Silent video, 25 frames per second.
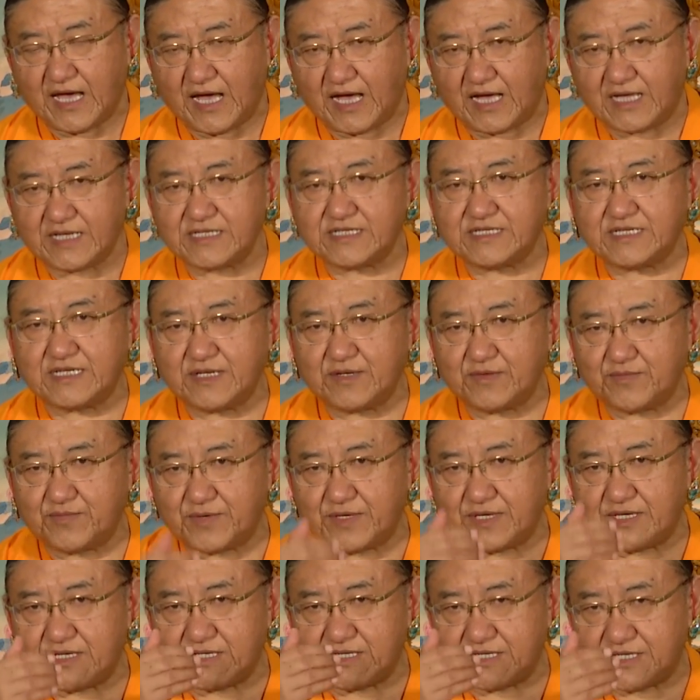until
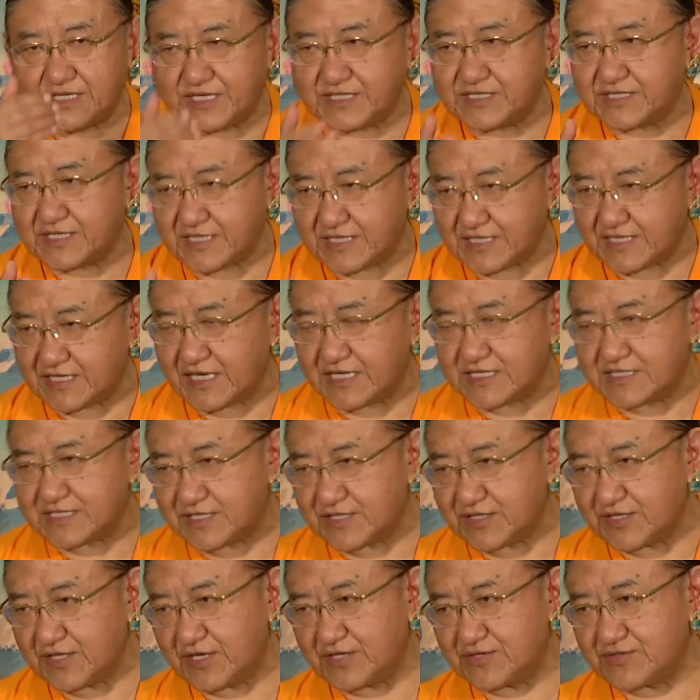we reach the
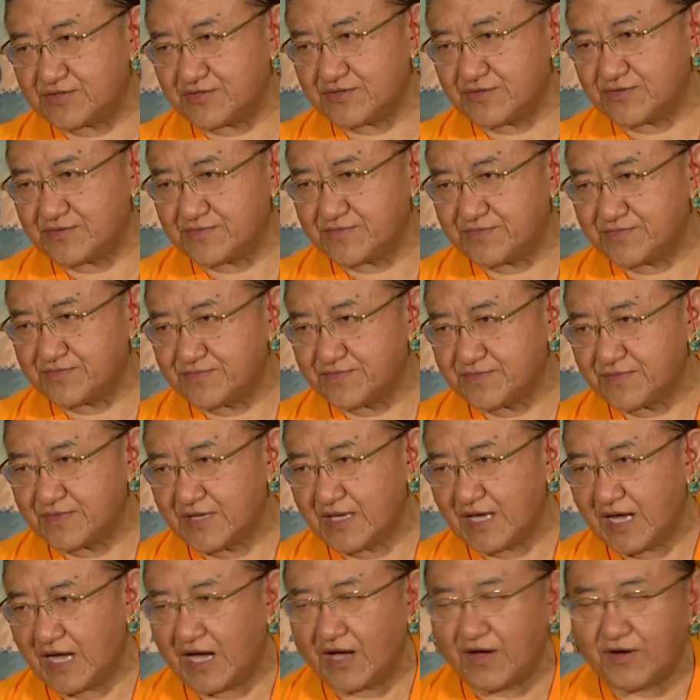destination.
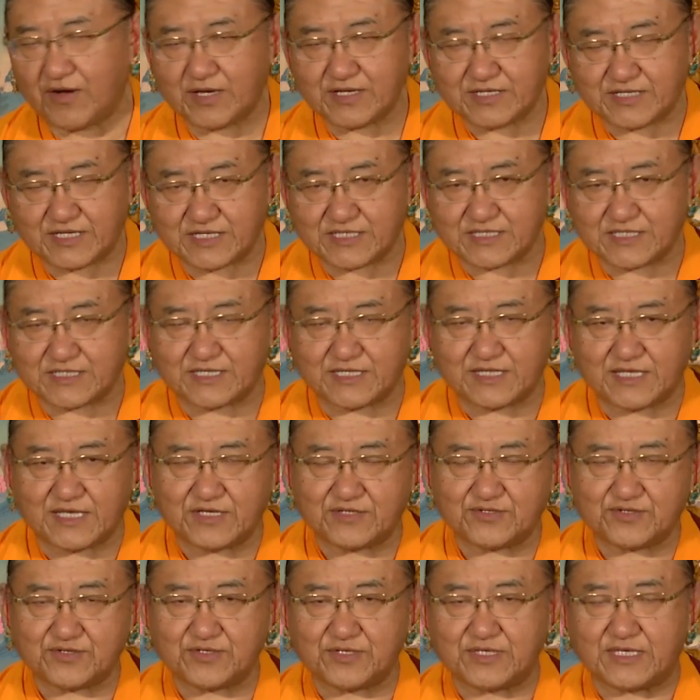Our
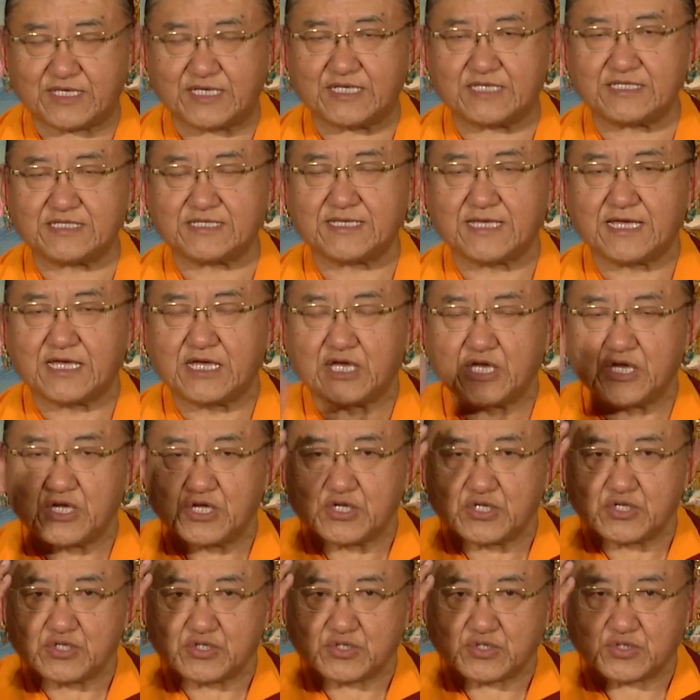destination is
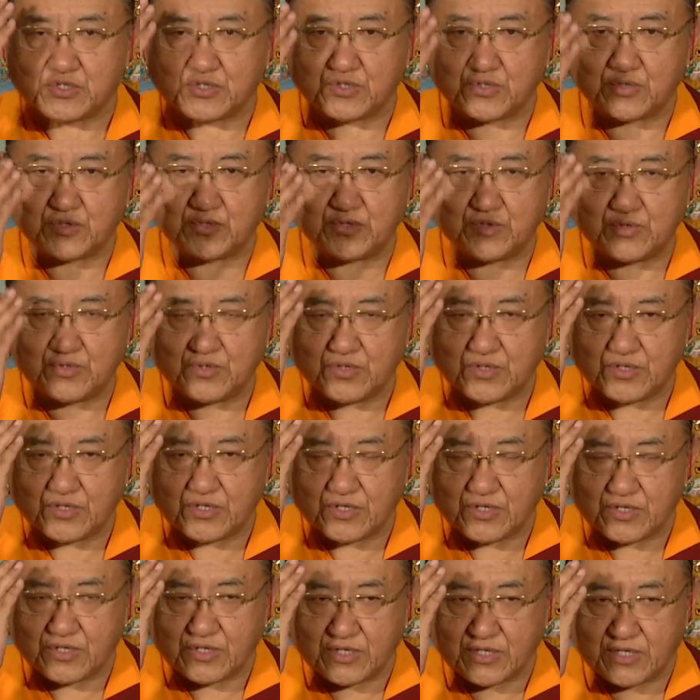to
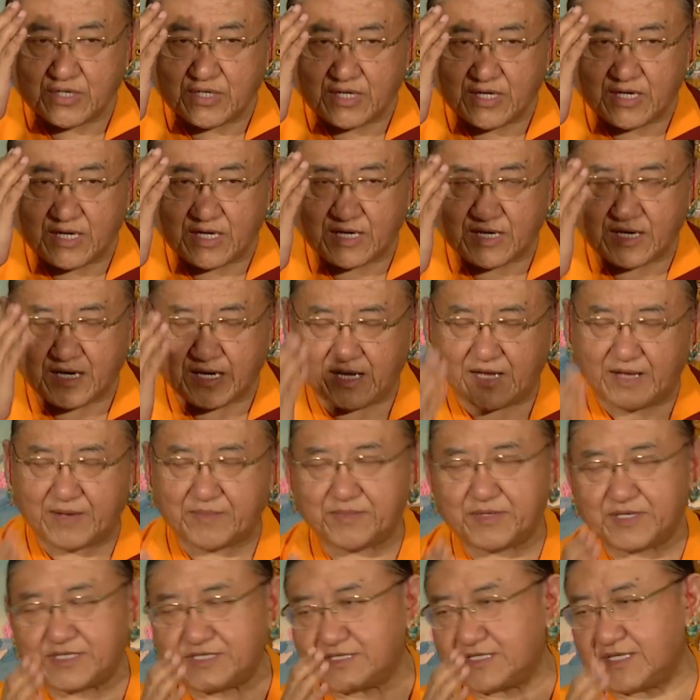
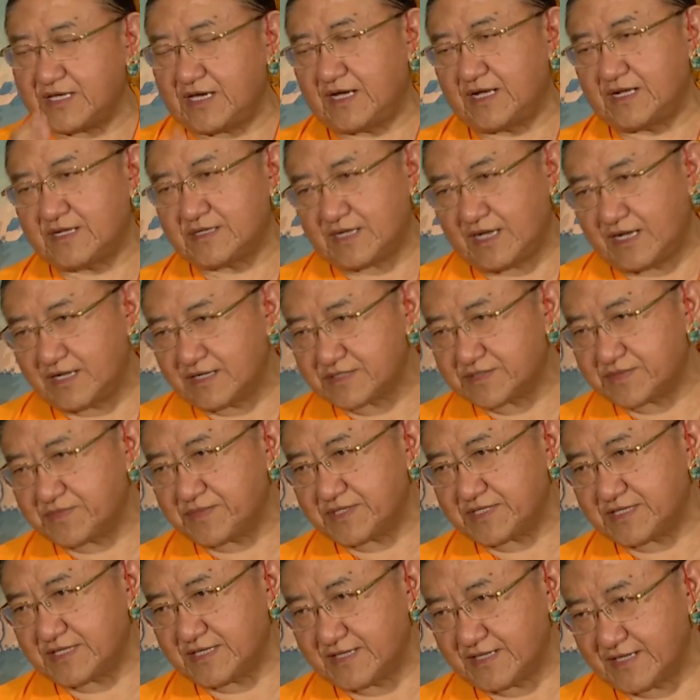accomplish the
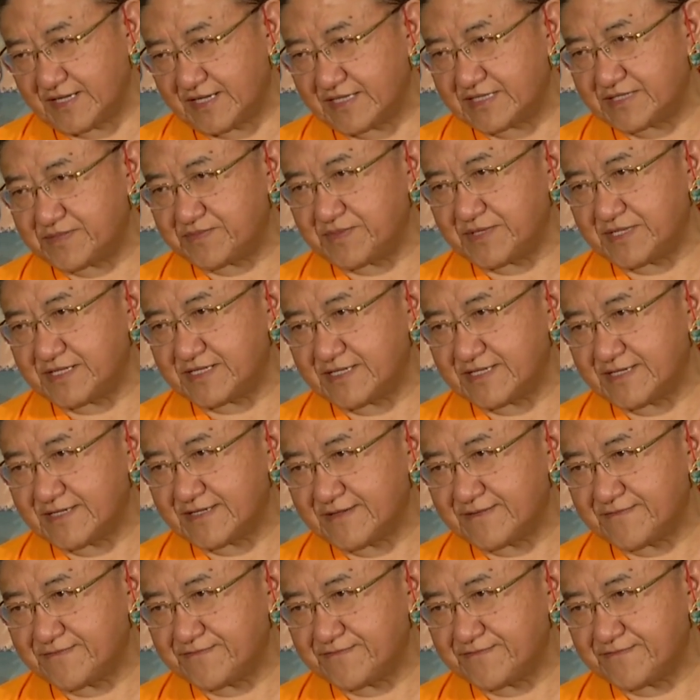ultimate enlightenment.